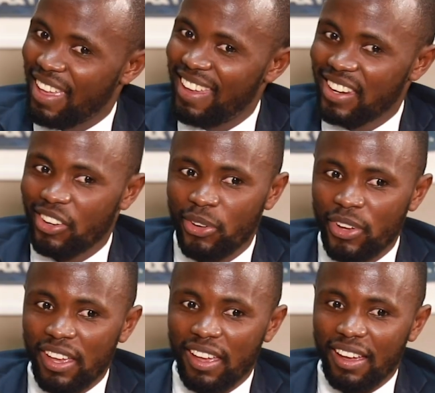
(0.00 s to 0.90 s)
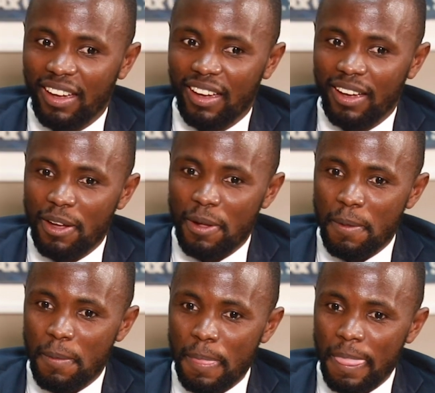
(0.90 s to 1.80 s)
No.
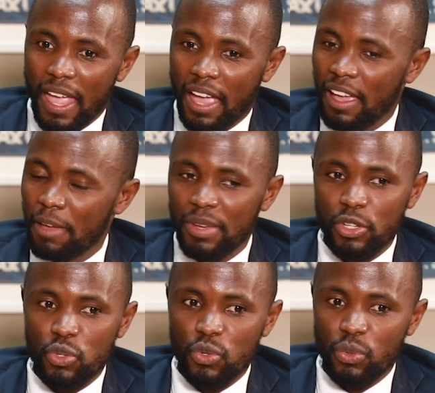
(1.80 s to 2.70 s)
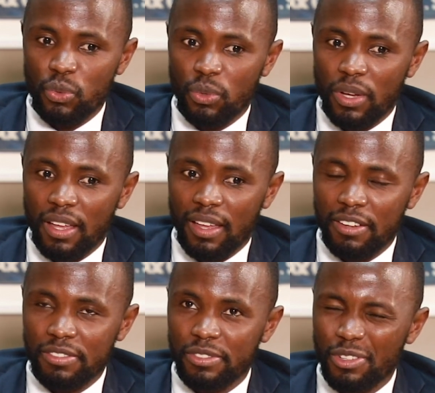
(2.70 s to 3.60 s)
I mean,
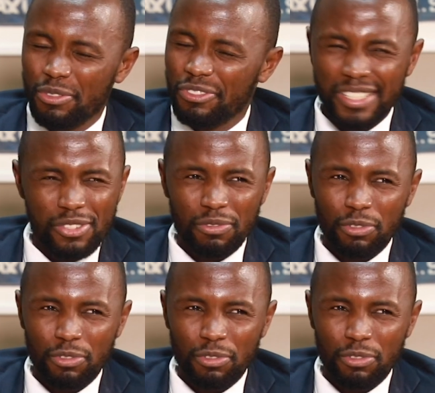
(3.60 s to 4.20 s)
first of all,